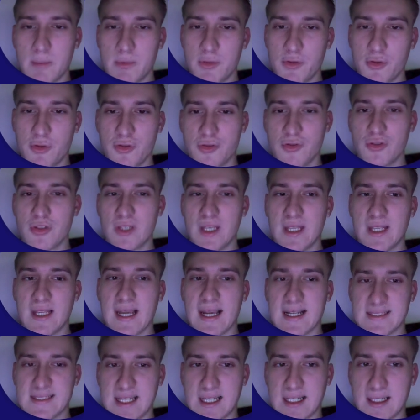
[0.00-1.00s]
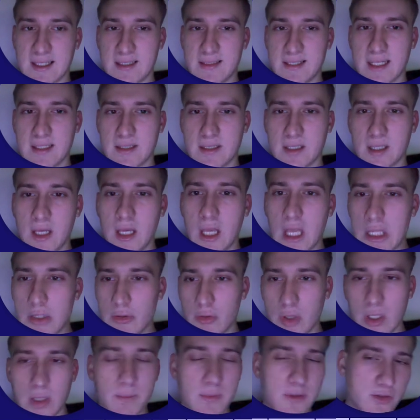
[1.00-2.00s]
to do exactly that. You're
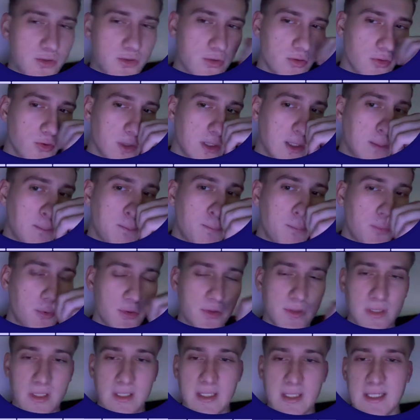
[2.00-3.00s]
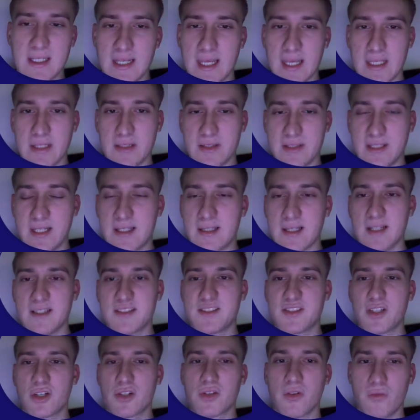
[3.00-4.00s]
able to input and dictate
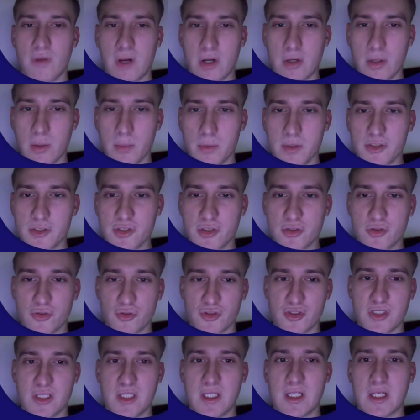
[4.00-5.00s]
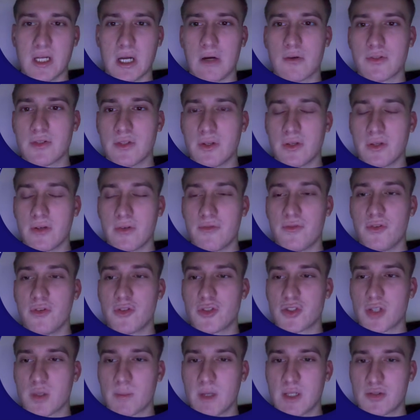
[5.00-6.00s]
certain variables to see how the
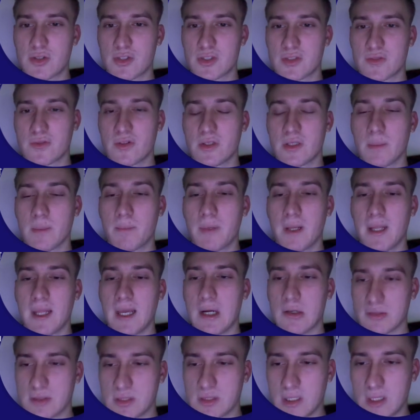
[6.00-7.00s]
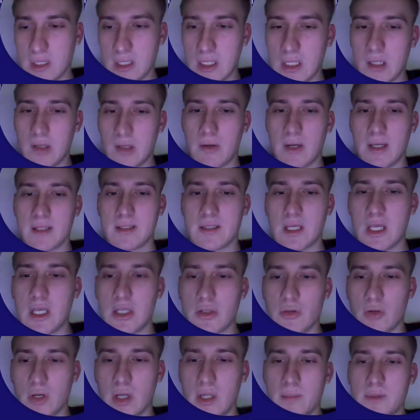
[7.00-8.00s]
future metrics are going to play out, right?
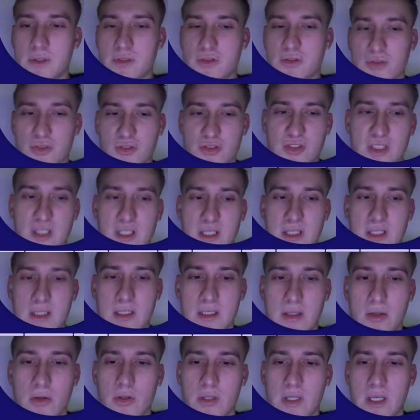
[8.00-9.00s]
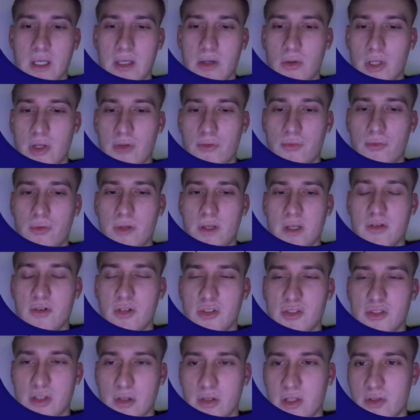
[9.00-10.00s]
You're able to see, okay, if we
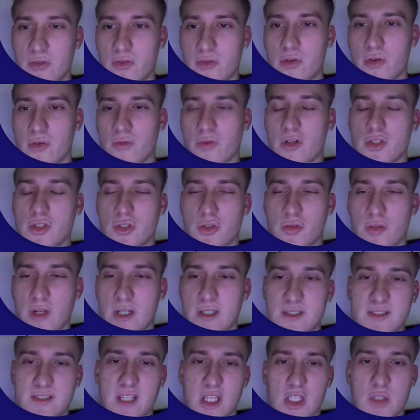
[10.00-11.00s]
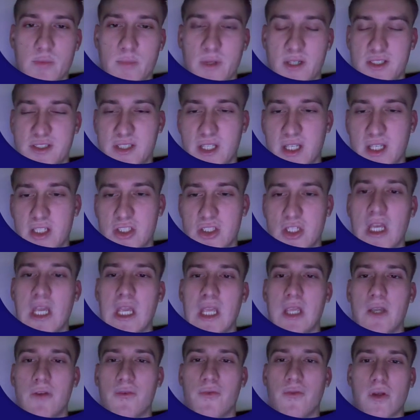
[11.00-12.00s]
increase our conversion rate stage by stage,
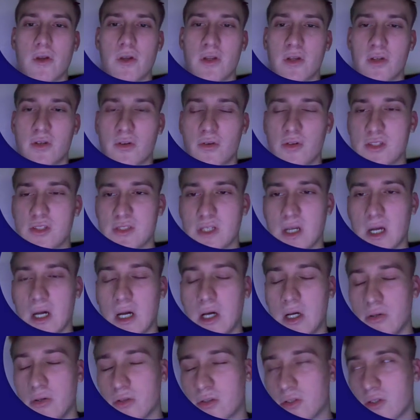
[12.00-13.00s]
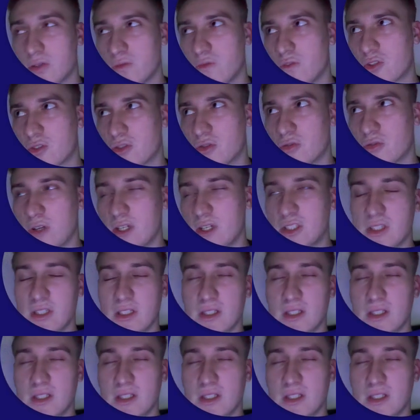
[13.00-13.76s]
if we increase our conversion rate